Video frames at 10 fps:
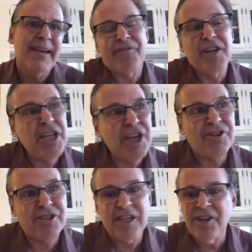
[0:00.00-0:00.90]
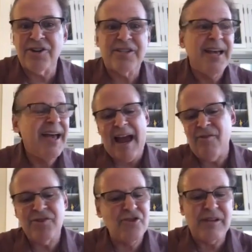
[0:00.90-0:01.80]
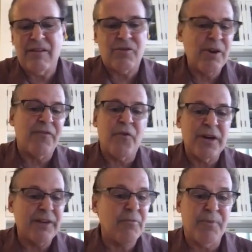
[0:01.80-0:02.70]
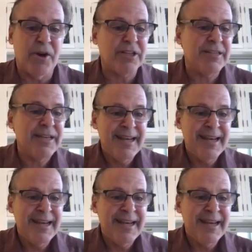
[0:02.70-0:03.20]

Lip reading: For years and years, I was using 3 or 4 different books,